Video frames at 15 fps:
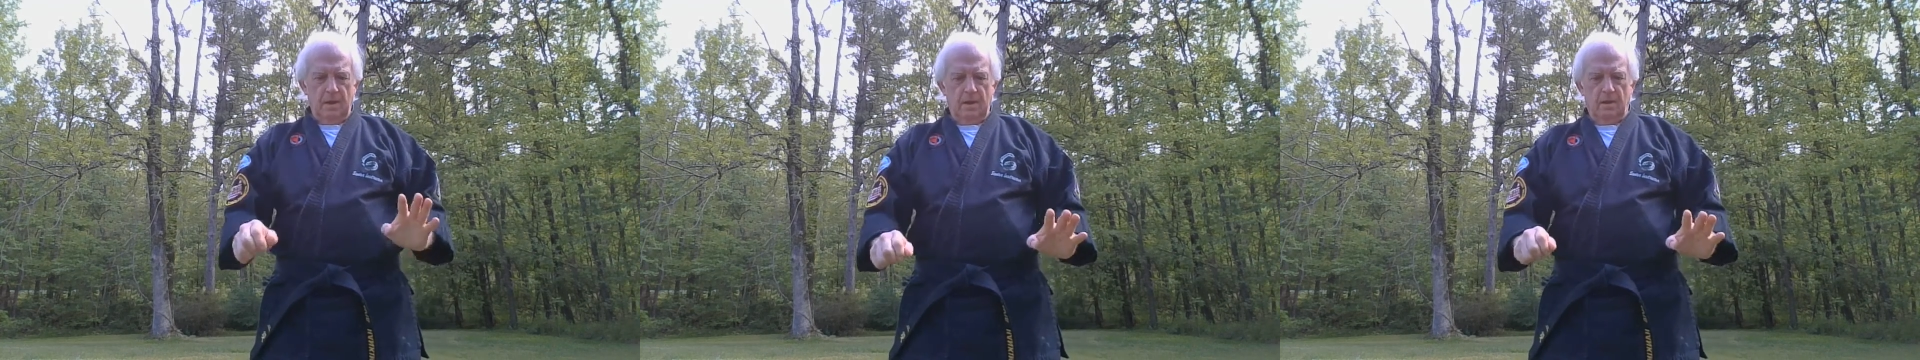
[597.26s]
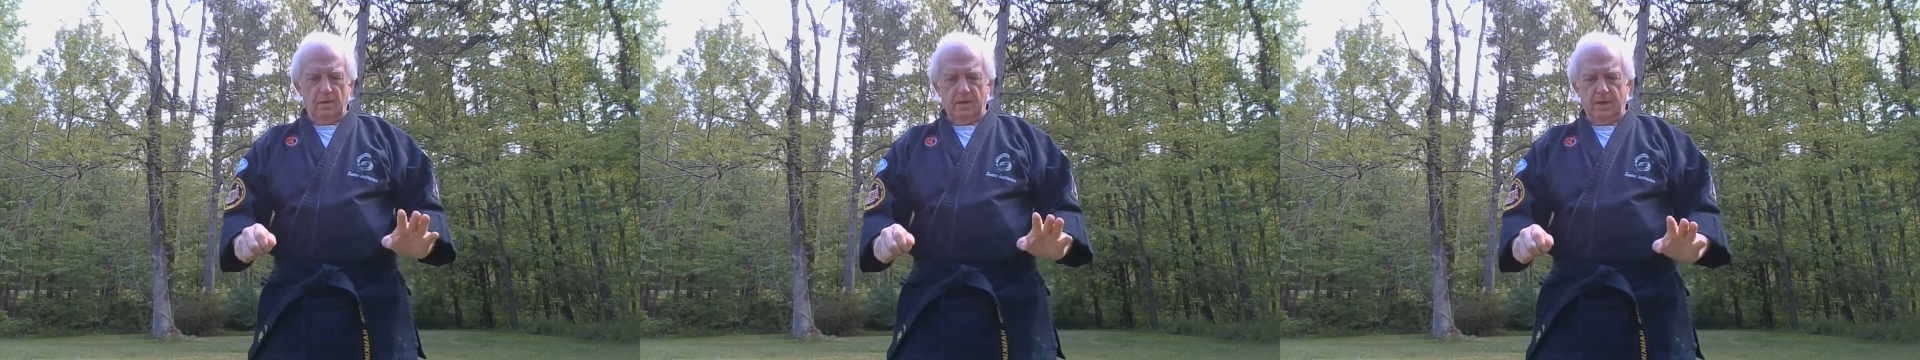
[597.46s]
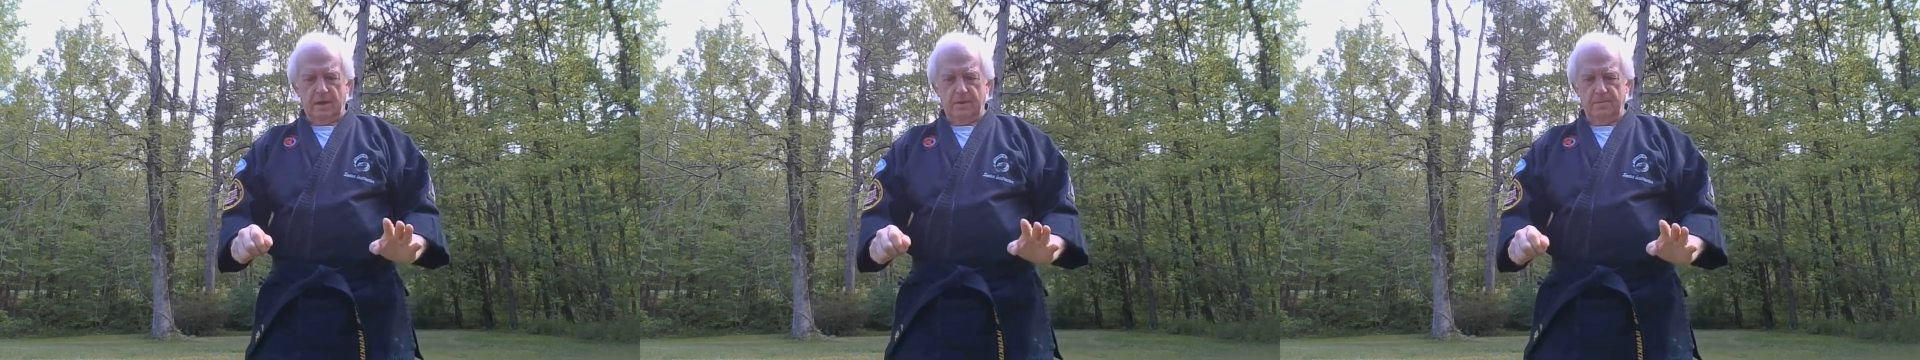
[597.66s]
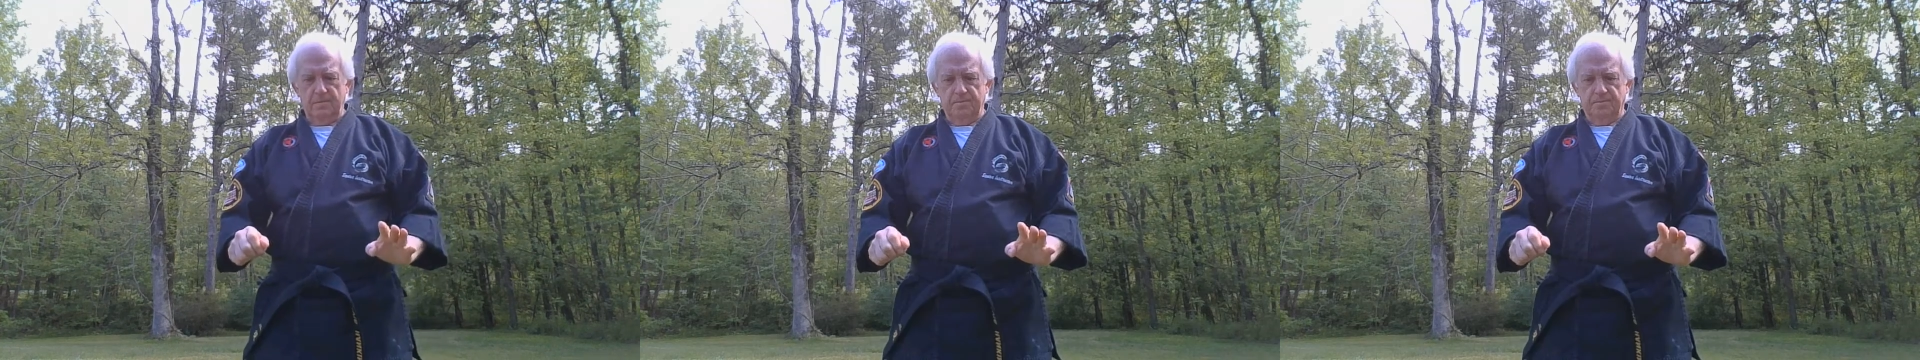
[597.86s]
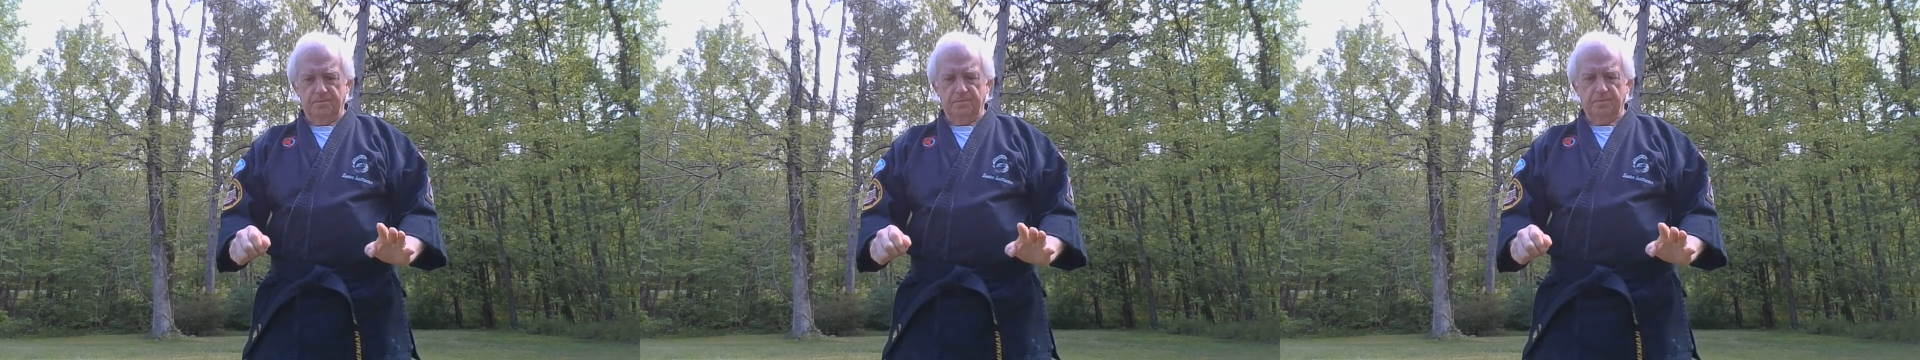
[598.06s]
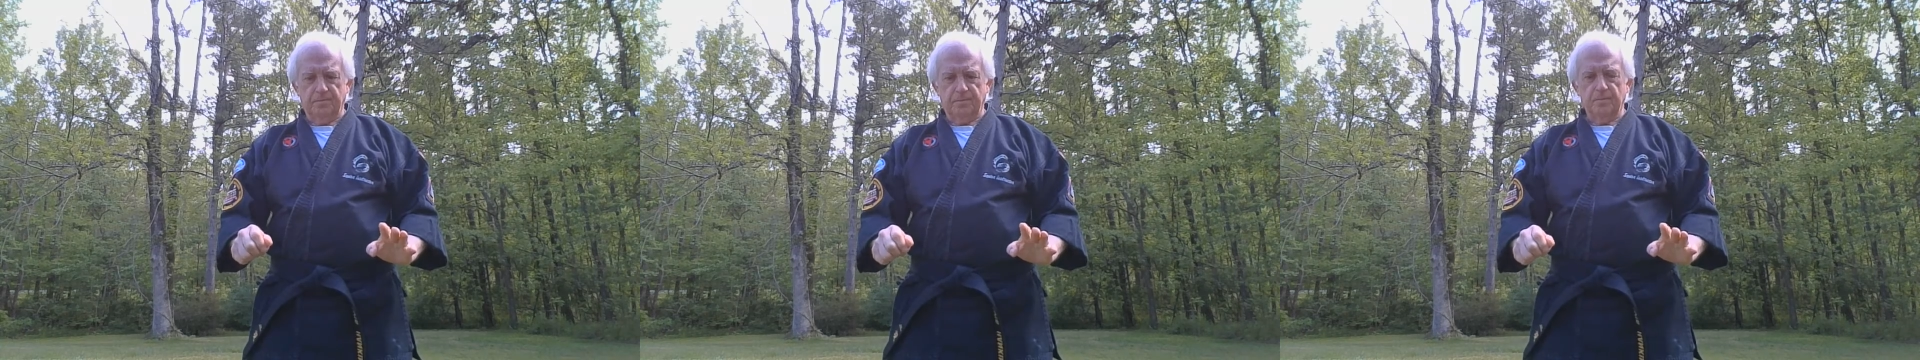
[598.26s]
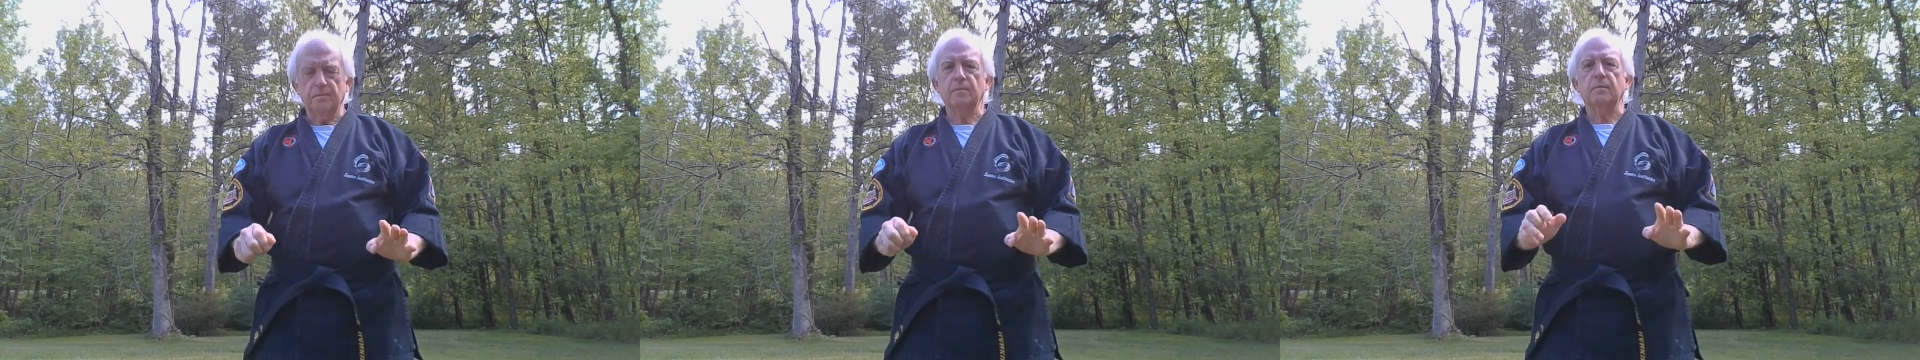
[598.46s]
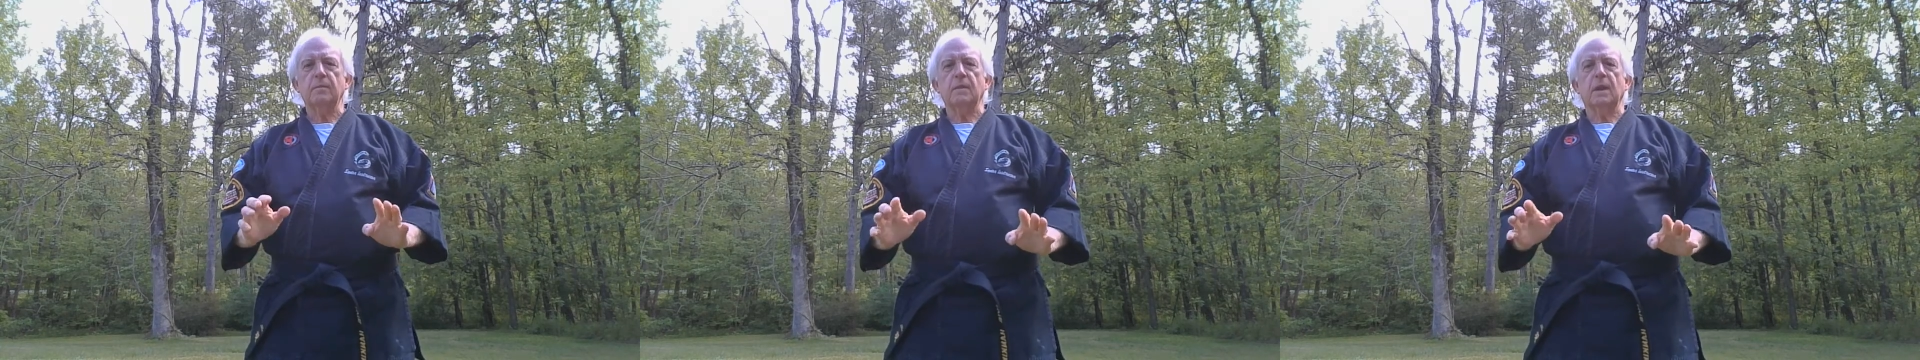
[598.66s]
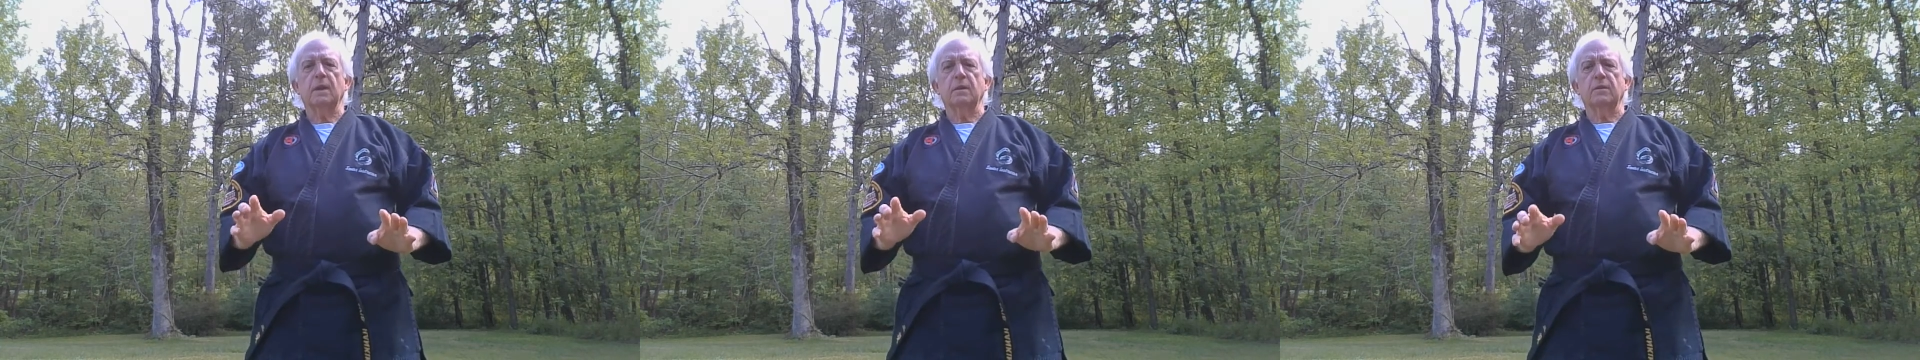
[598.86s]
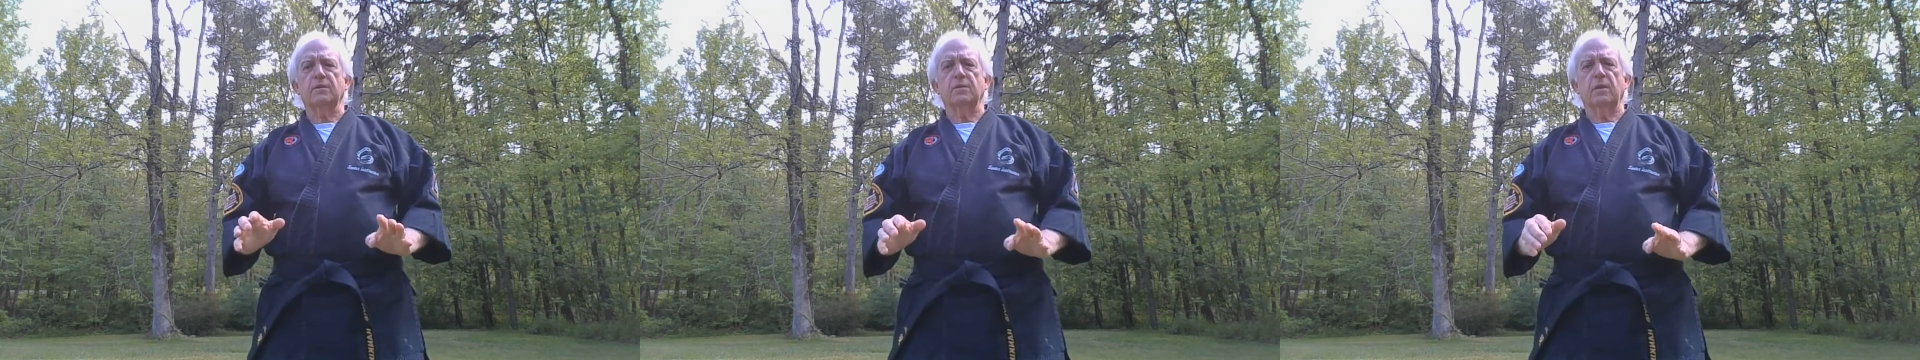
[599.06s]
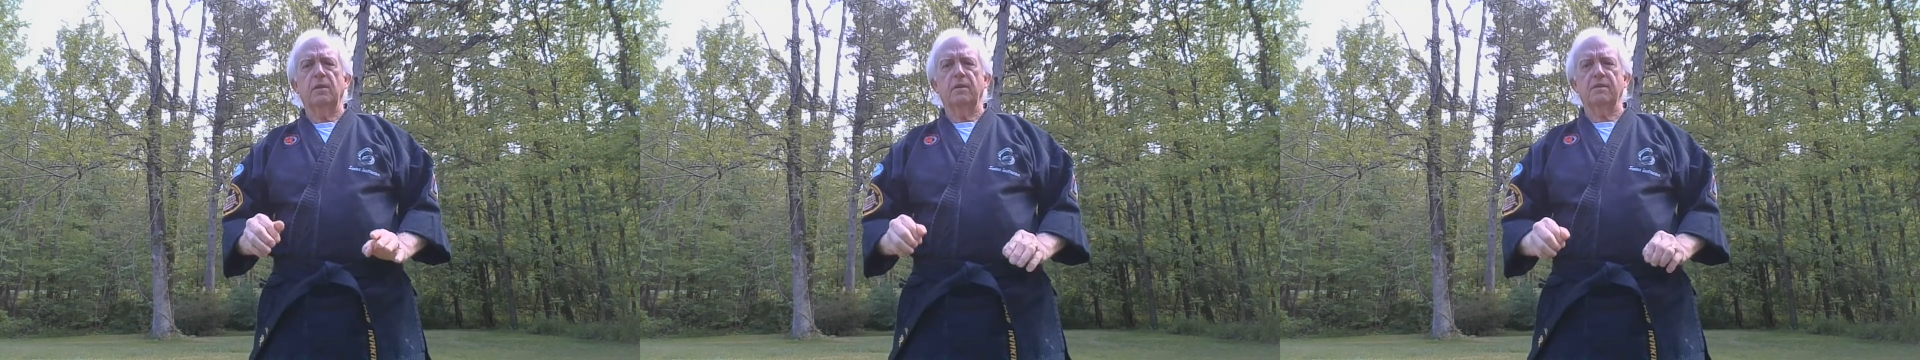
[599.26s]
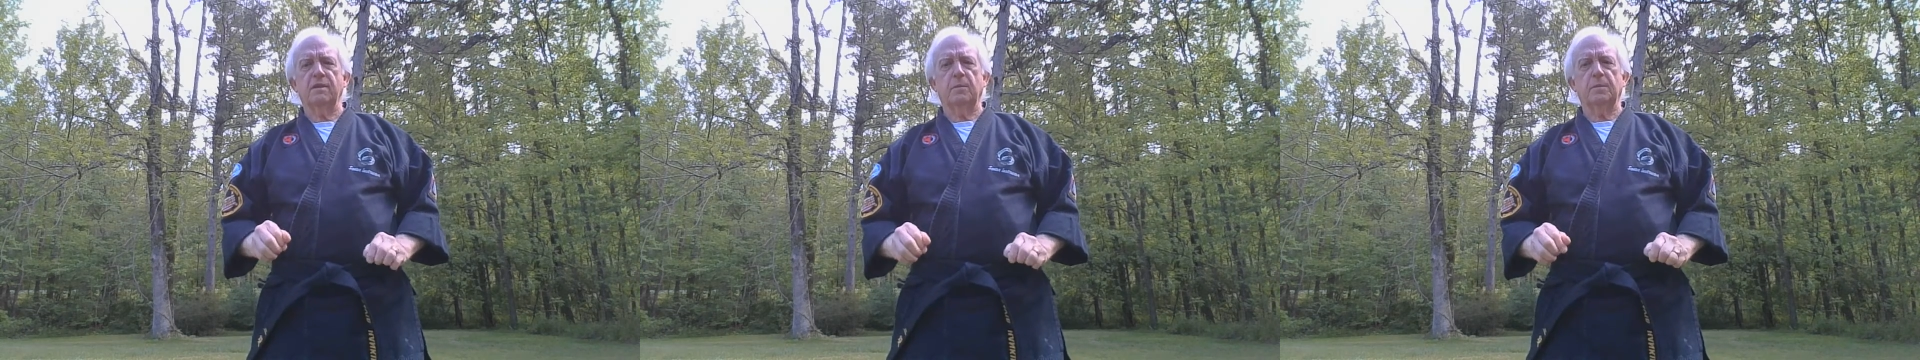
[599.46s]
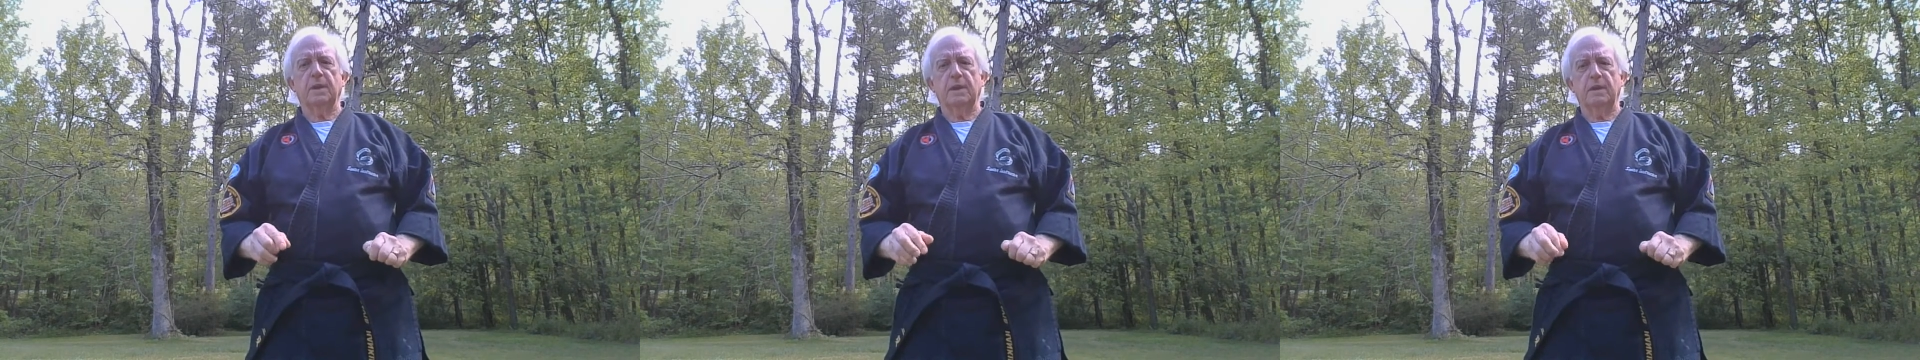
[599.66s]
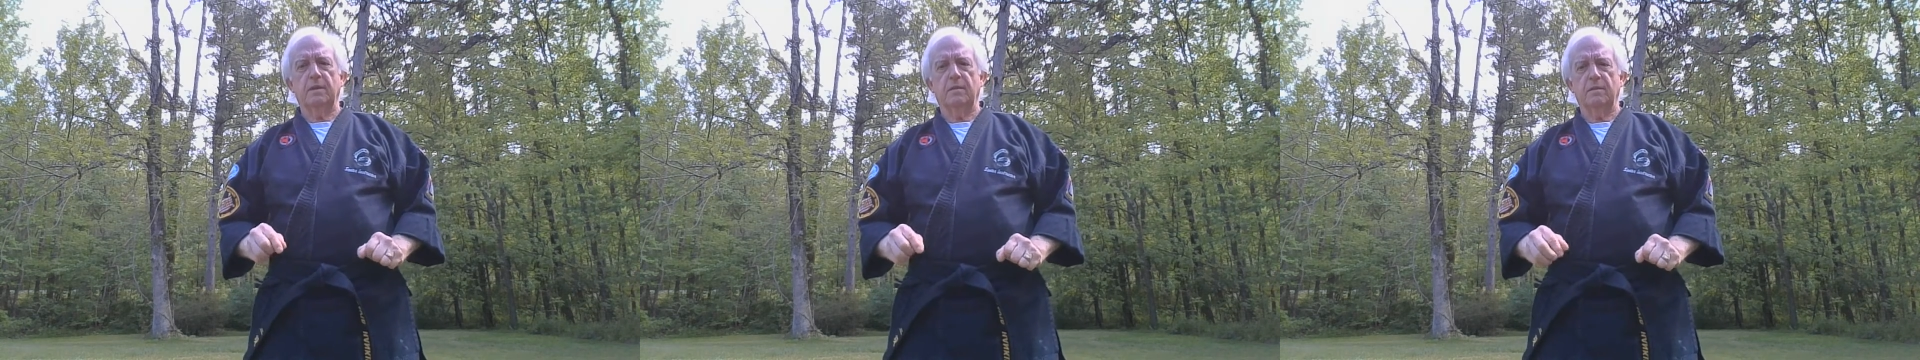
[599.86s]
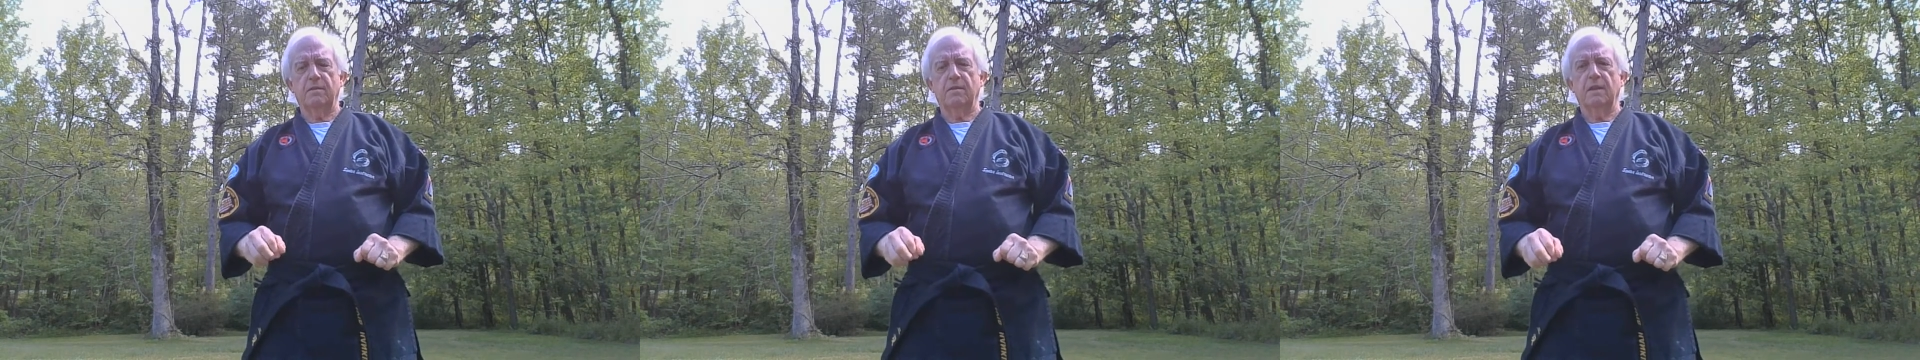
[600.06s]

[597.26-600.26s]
Okay, I'm going to show you something else,